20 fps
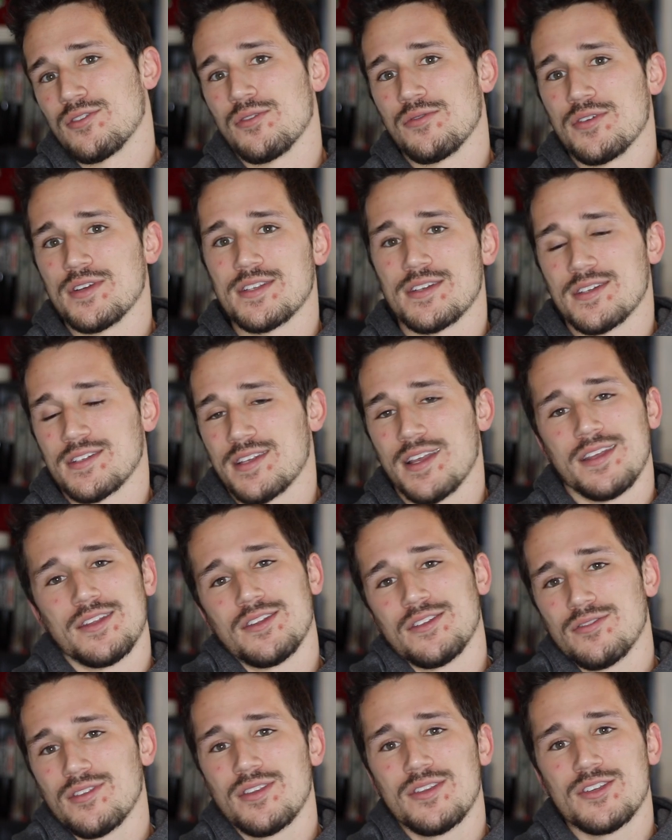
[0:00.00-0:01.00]
no reason to say
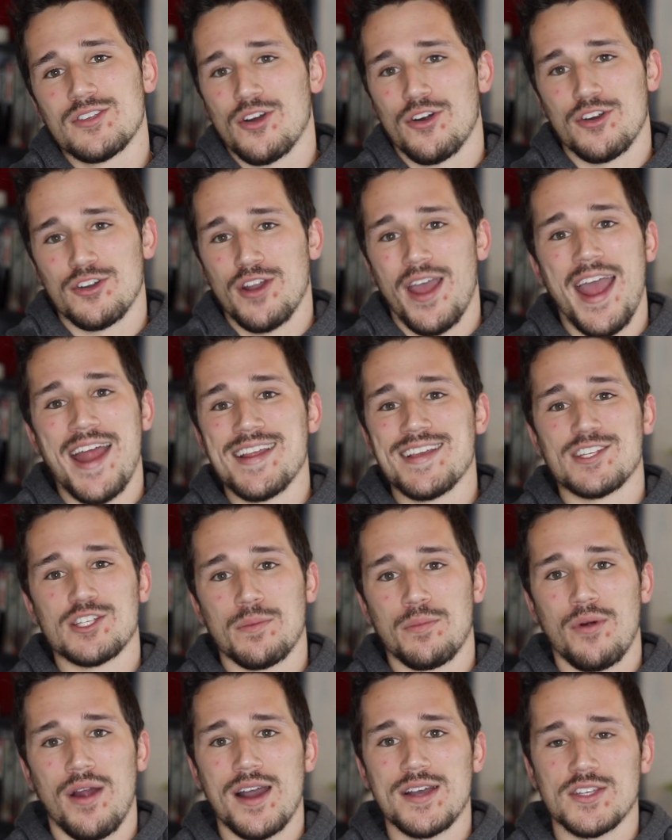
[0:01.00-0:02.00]
these aren't any
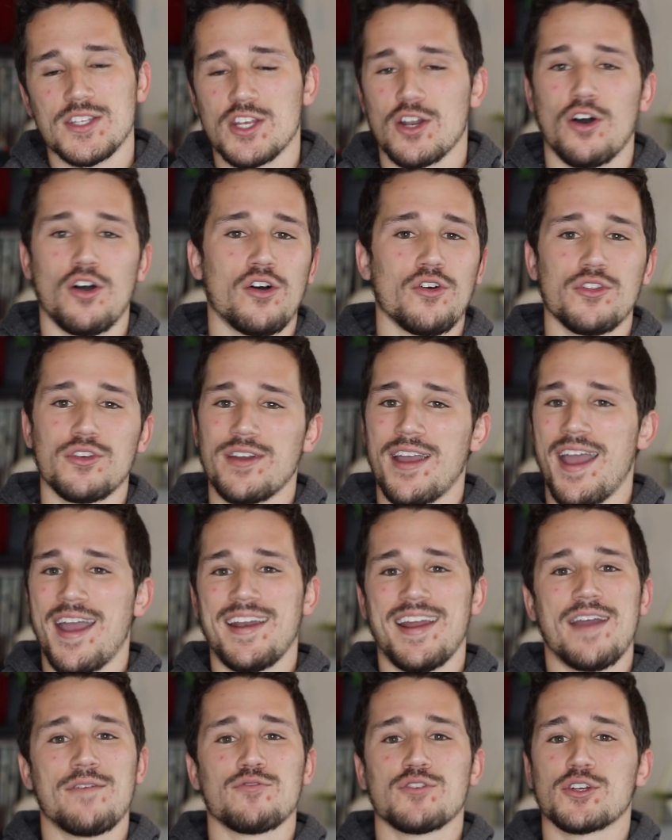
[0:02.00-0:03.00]
surprises at all. They're,
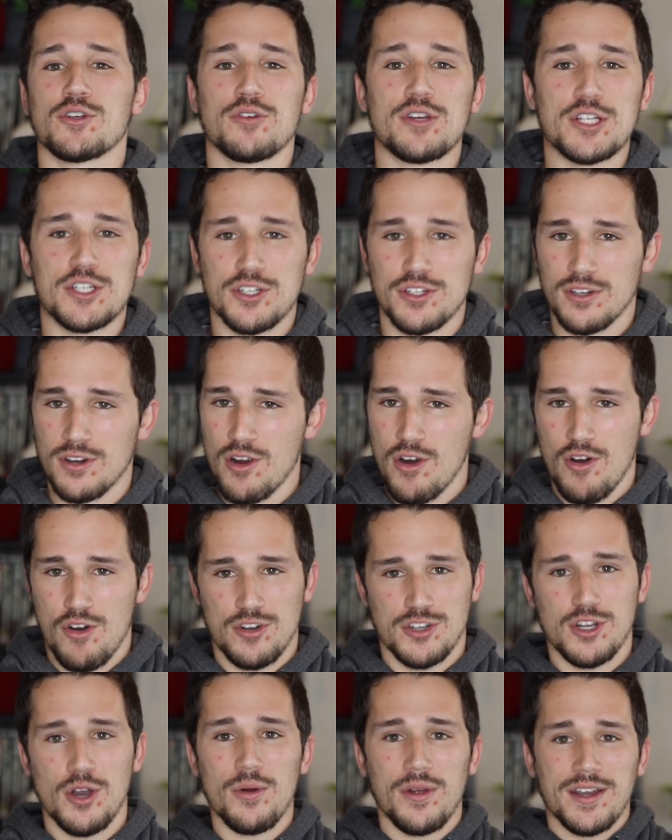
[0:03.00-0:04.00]
in every creature
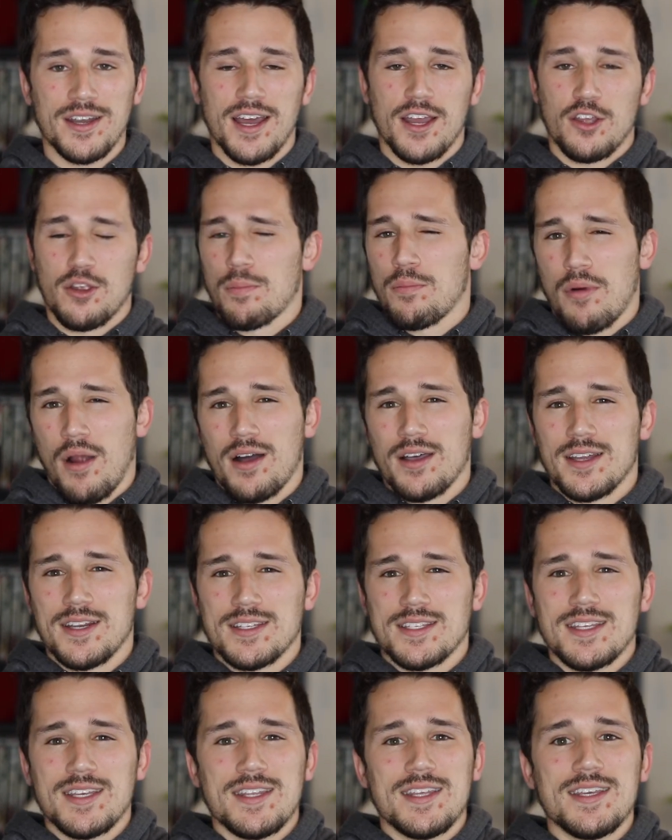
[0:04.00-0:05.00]
or token deck, you're probably
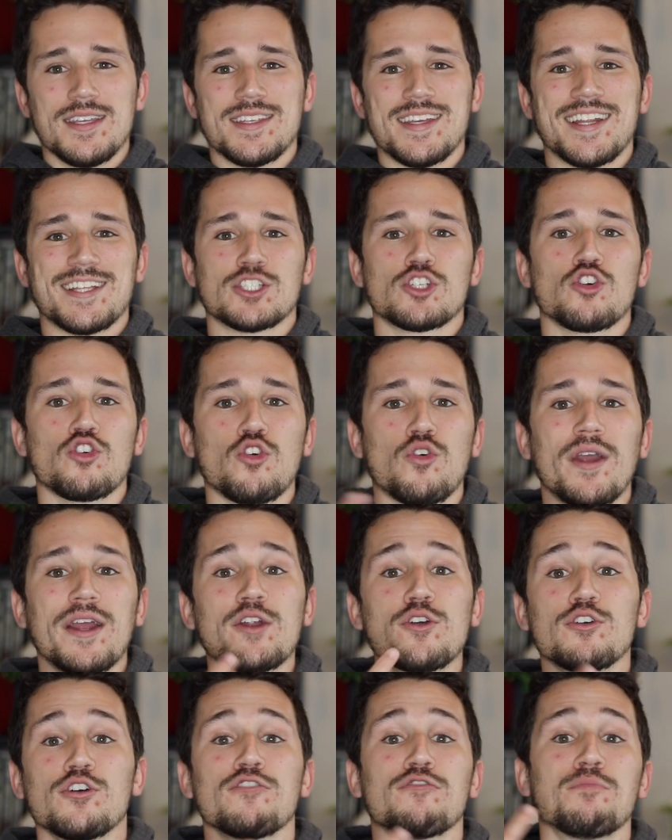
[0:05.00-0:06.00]
going to see these, and it's
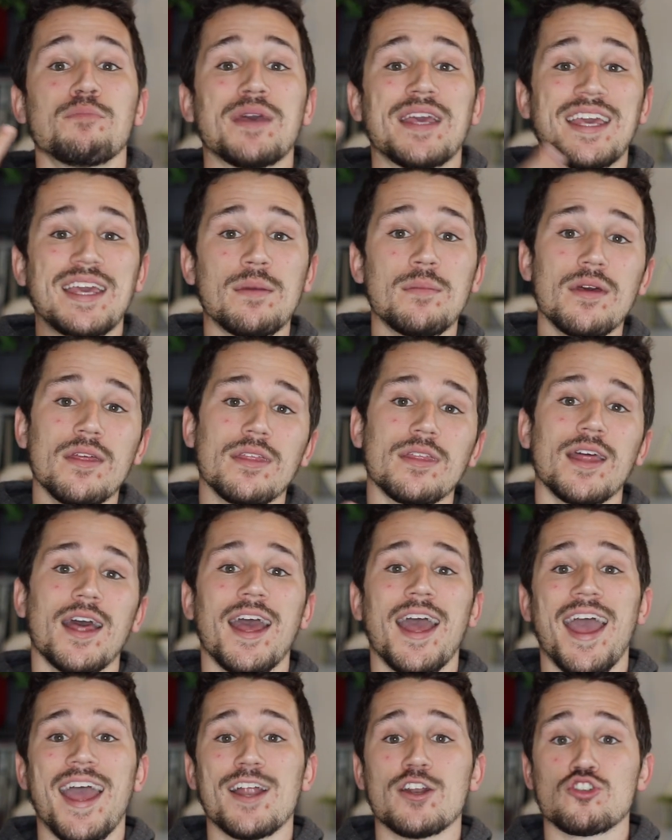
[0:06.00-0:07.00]
Craterhoof Behemoth
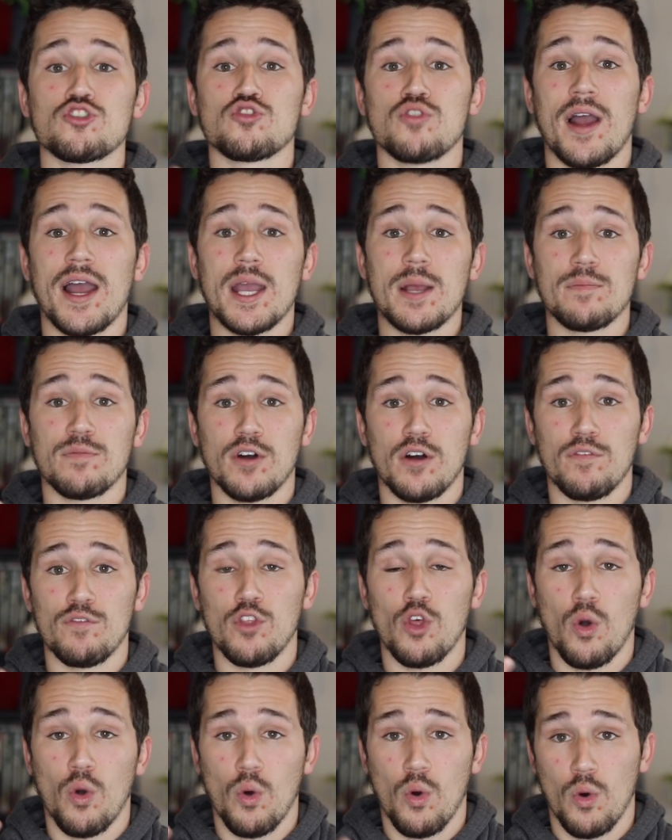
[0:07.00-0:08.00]
and Triumph
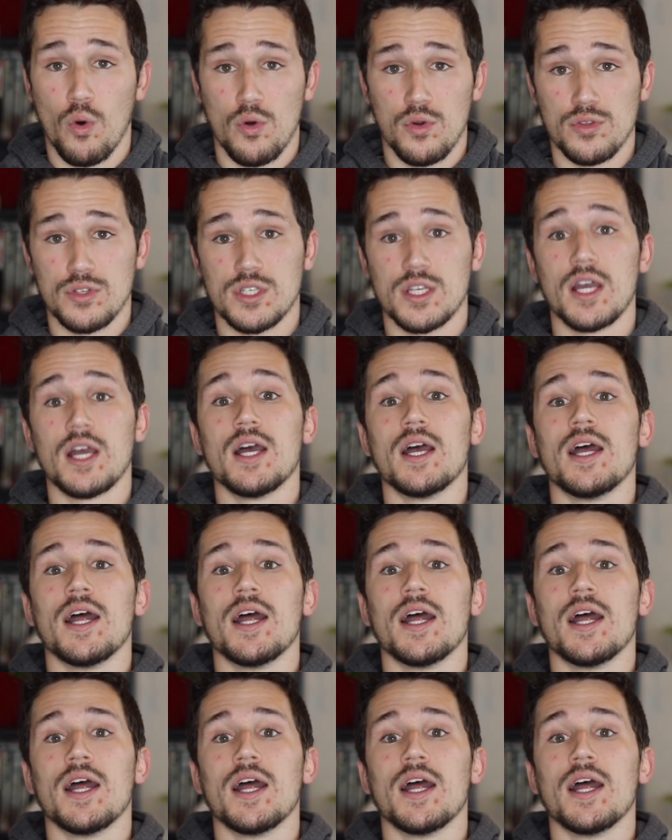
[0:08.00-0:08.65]
of the Hordes.